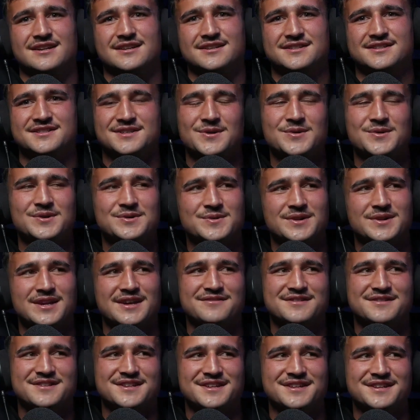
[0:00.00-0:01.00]
someone would
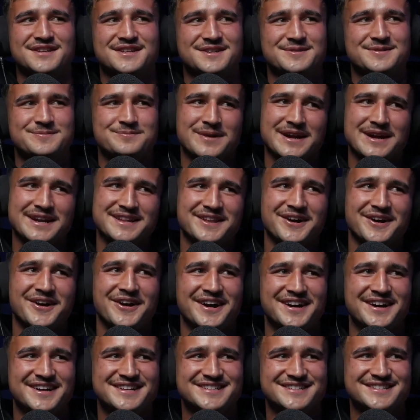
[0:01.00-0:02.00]
have to break the
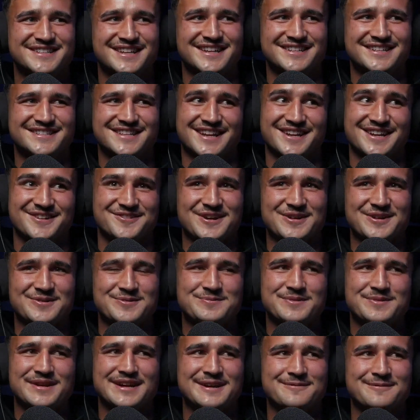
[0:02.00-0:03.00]
ice as like a
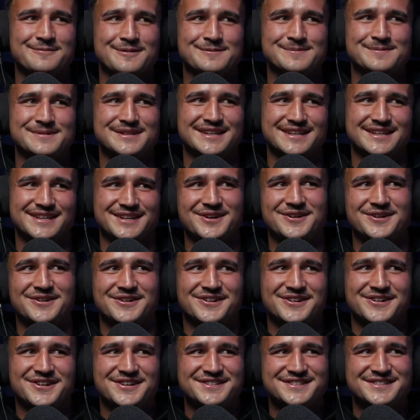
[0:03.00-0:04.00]
rugby player probably and go
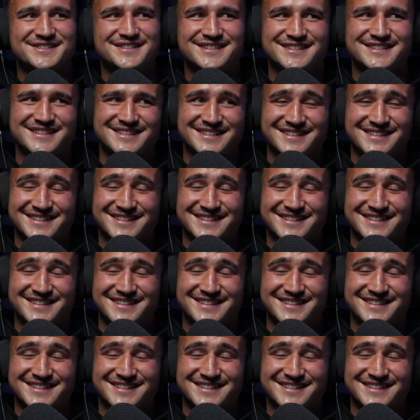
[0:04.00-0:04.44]
across.